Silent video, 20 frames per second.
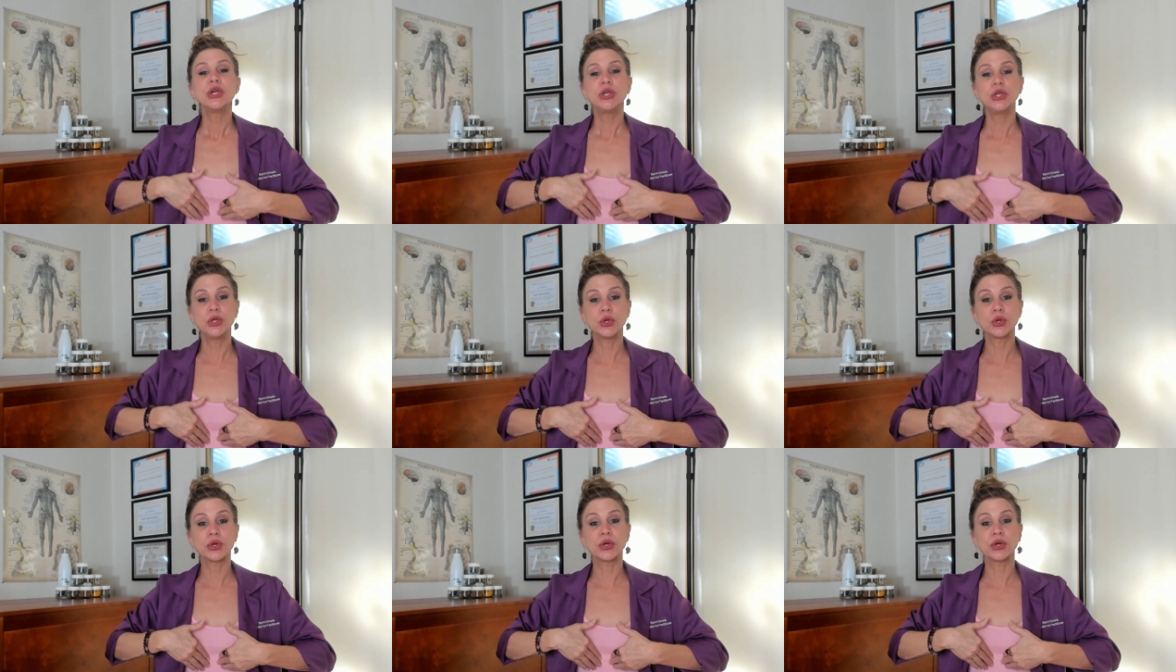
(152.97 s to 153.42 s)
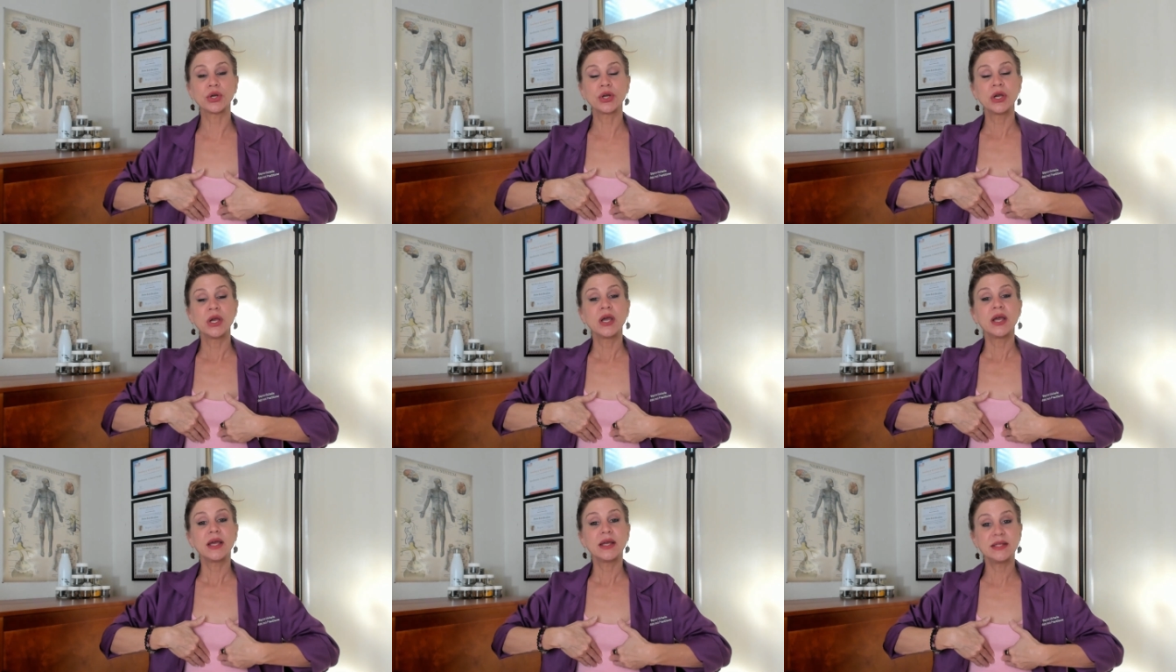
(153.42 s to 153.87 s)
your
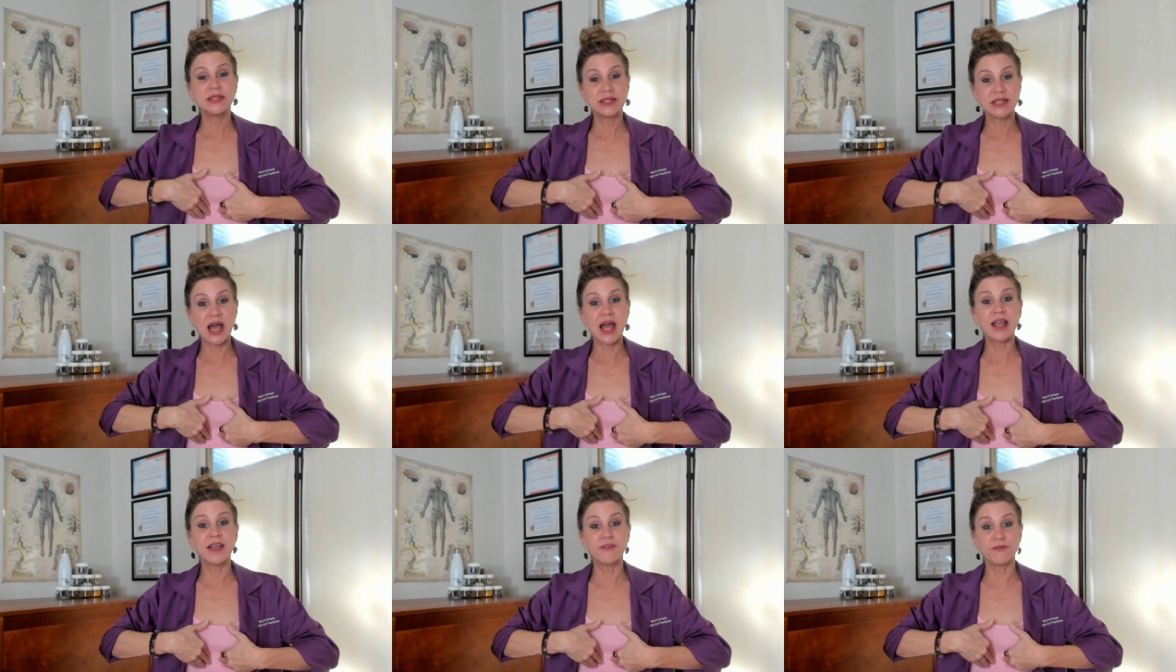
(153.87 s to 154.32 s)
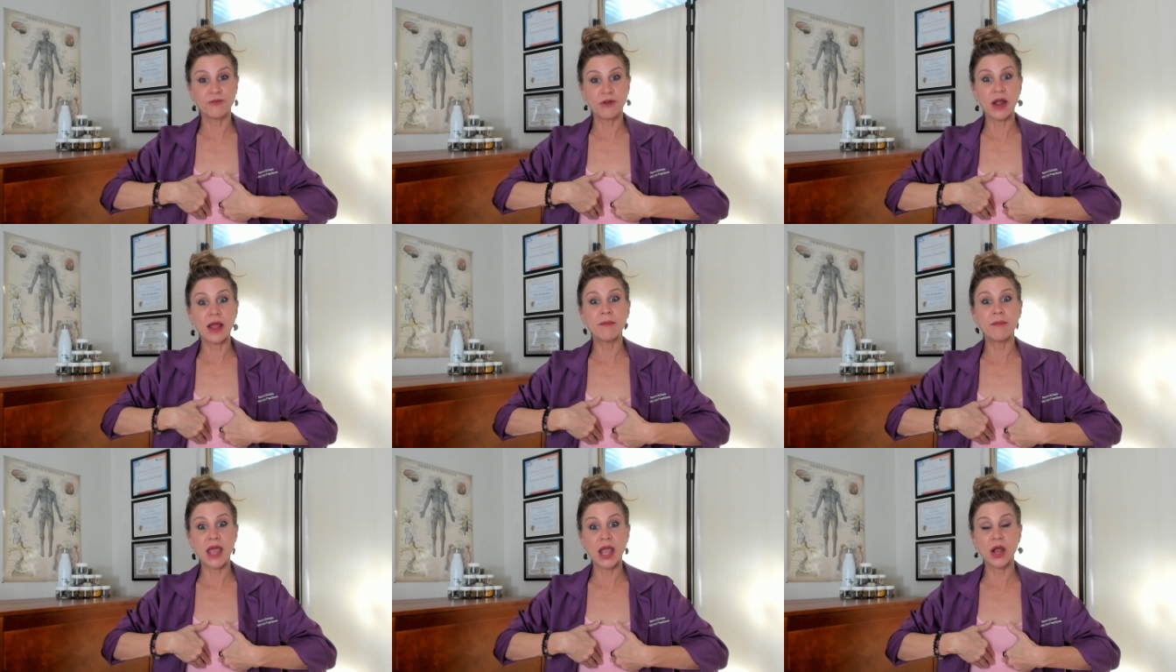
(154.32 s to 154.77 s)

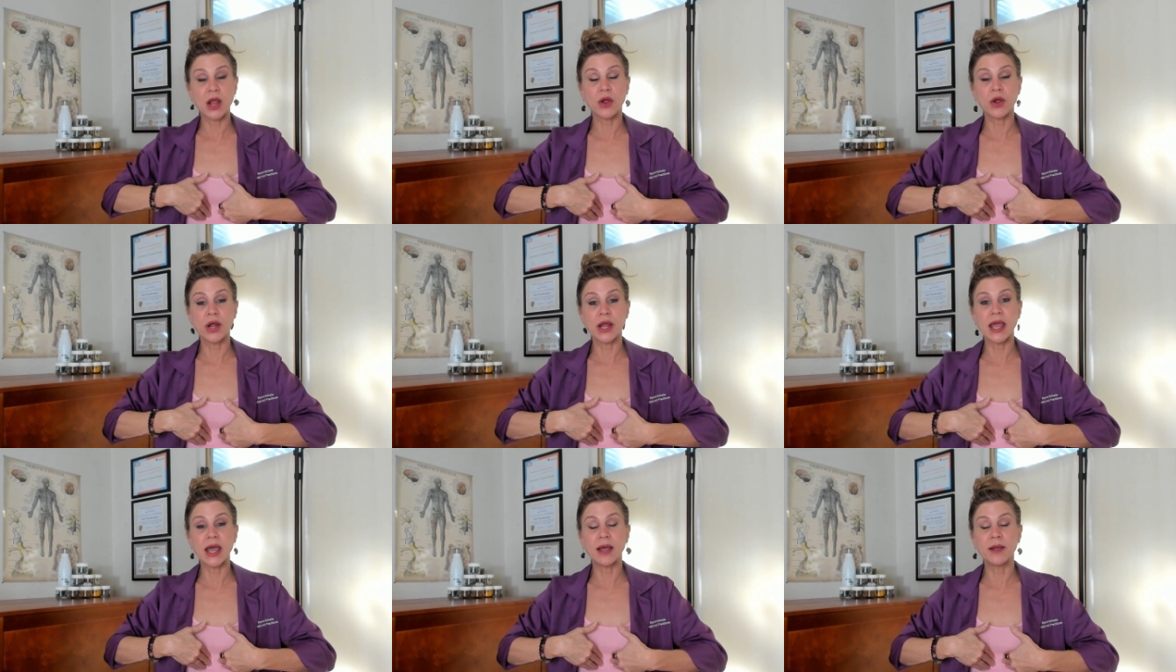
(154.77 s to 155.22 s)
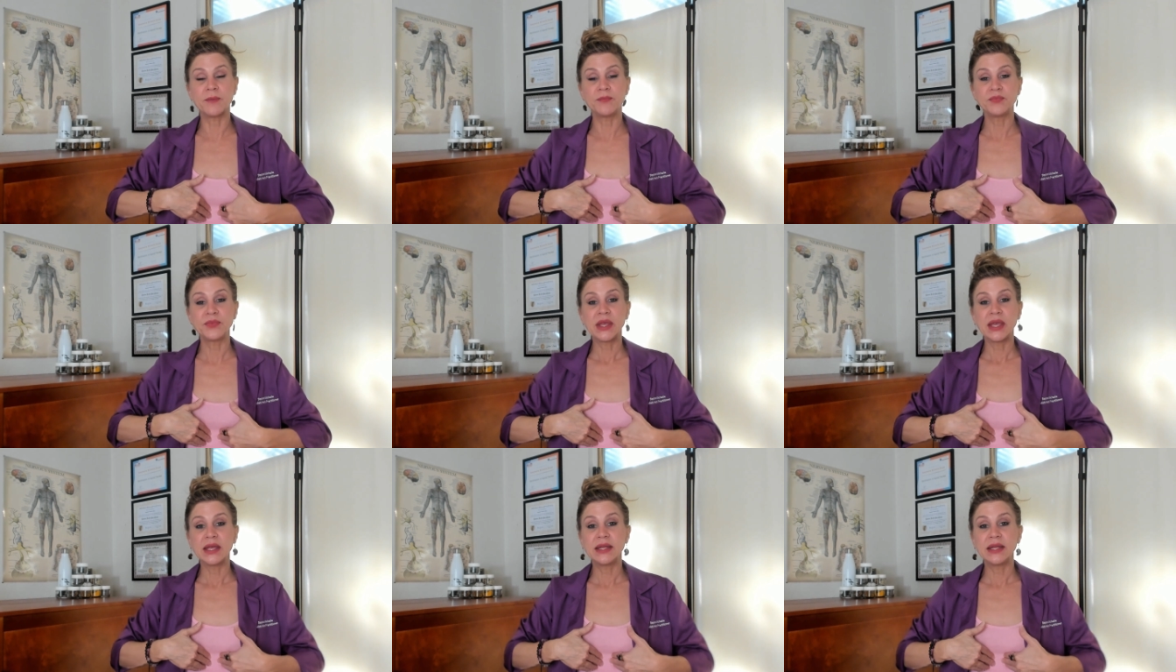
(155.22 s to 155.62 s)
diaphragm area.